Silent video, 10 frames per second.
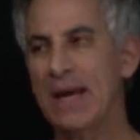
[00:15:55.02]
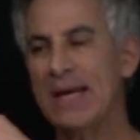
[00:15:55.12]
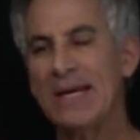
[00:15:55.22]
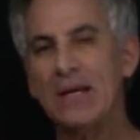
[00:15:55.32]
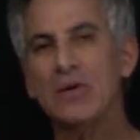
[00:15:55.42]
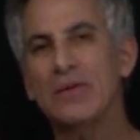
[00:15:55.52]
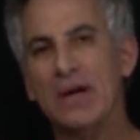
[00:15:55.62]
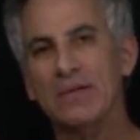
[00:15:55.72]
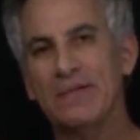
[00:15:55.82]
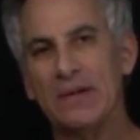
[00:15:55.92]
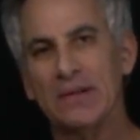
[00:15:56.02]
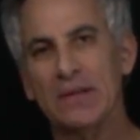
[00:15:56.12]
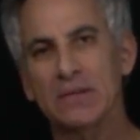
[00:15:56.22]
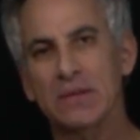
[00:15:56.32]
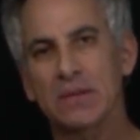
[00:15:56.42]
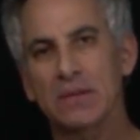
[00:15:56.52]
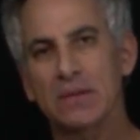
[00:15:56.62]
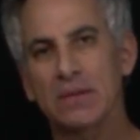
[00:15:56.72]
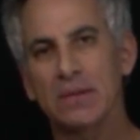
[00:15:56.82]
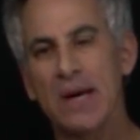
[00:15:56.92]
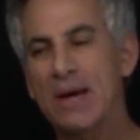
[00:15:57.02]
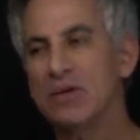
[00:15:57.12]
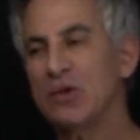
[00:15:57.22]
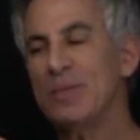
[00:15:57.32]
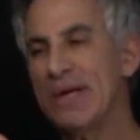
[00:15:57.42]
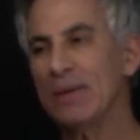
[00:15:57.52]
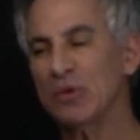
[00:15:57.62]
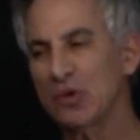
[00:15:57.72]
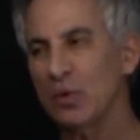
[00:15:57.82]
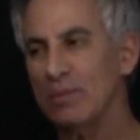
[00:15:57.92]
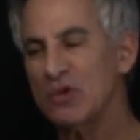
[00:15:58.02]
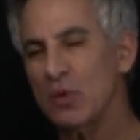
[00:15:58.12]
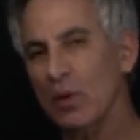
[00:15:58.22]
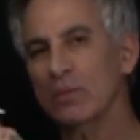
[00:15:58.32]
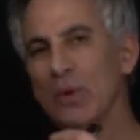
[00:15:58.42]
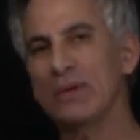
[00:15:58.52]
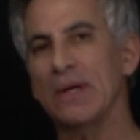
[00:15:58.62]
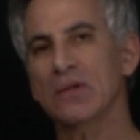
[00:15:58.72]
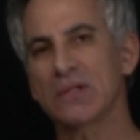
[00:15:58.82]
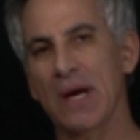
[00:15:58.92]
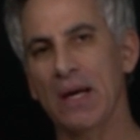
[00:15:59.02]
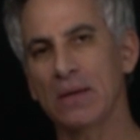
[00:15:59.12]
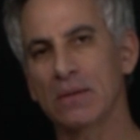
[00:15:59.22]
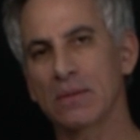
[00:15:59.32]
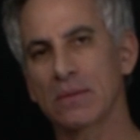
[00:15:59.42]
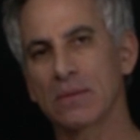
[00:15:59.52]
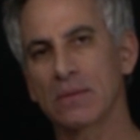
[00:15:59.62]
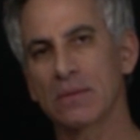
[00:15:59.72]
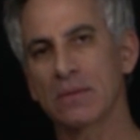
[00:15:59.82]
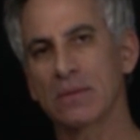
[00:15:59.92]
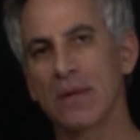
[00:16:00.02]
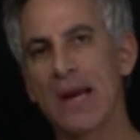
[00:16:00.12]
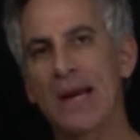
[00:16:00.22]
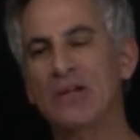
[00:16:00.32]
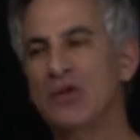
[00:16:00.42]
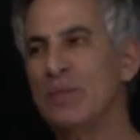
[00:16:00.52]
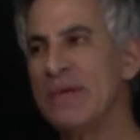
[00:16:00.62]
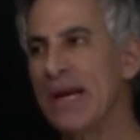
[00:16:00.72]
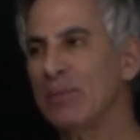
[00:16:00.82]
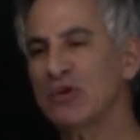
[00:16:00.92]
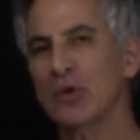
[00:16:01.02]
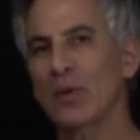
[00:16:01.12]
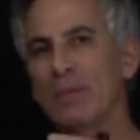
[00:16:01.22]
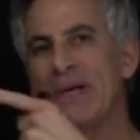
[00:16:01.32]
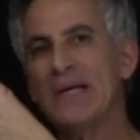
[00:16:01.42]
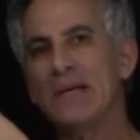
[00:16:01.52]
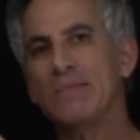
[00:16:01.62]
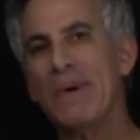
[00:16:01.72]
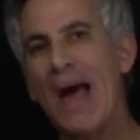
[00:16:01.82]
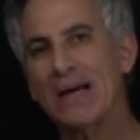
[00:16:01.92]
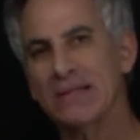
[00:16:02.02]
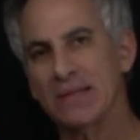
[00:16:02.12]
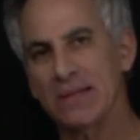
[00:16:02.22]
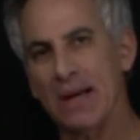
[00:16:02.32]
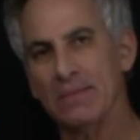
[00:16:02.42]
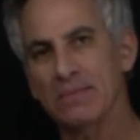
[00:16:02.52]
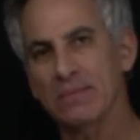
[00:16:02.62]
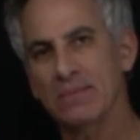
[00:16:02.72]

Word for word: hear their feelings, to be able to absorb what they're saying and to be able to repeat it back to them